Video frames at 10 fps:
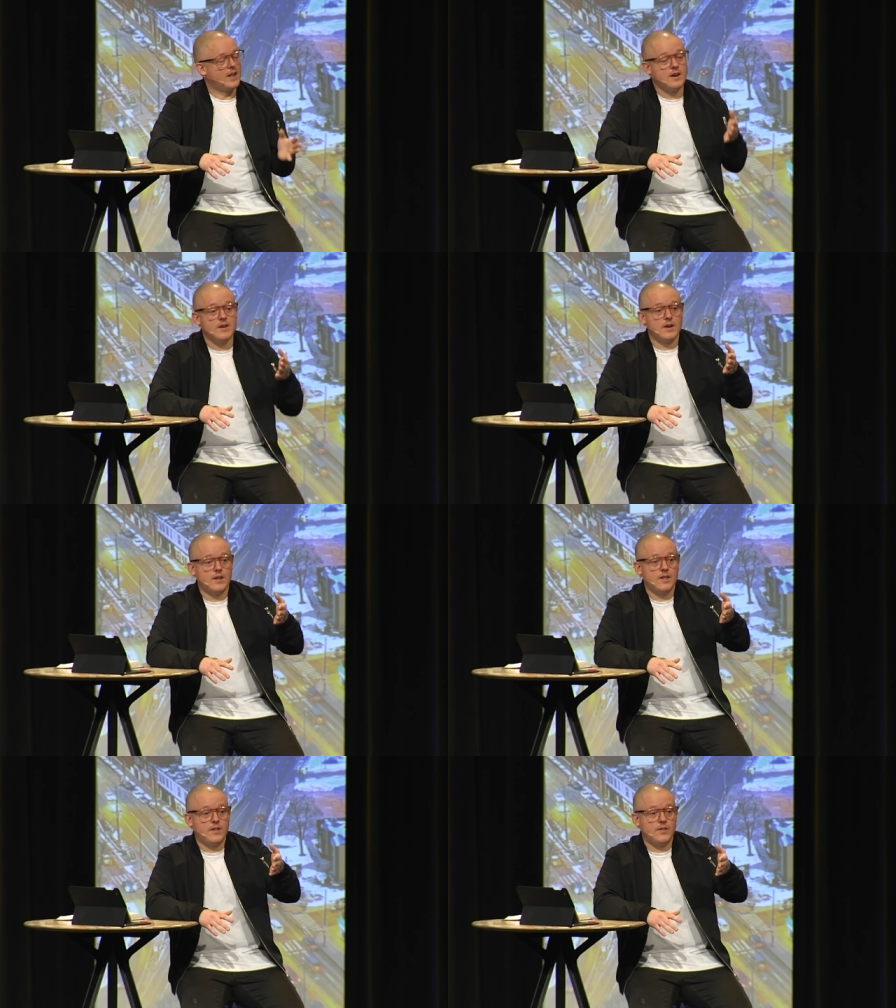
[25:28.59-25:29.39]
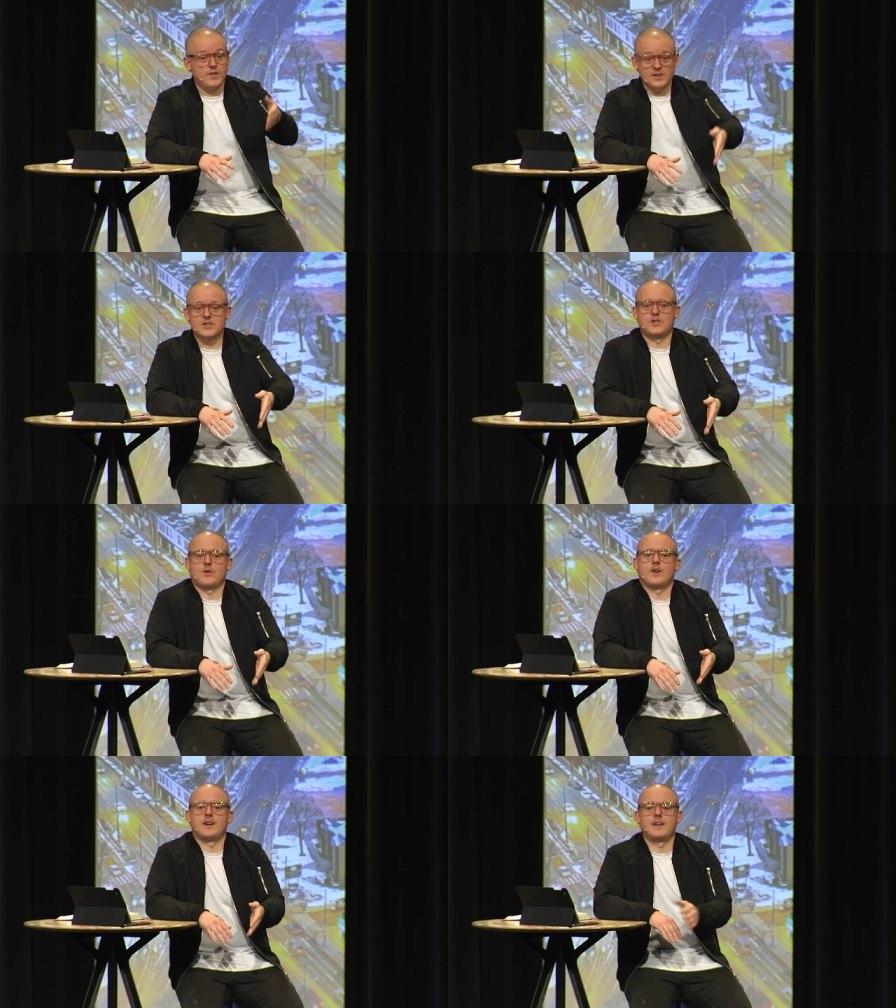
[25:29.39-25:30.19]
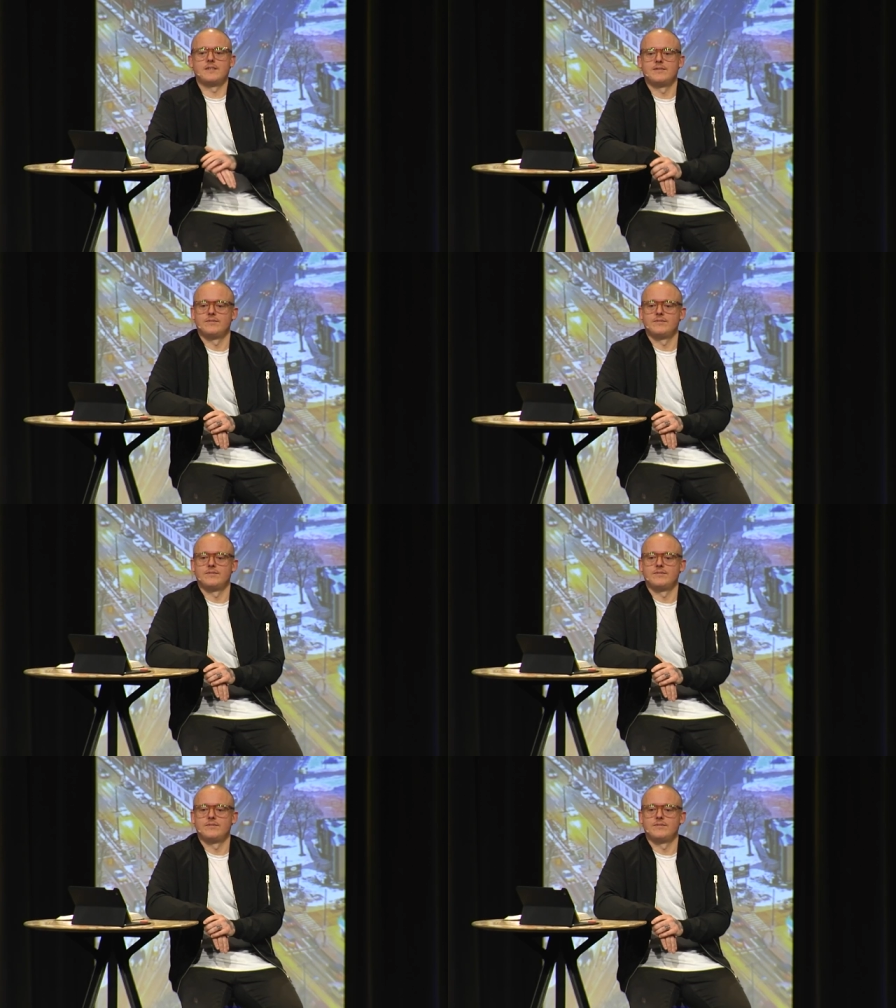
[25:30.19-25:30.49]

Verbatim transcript: And in this story,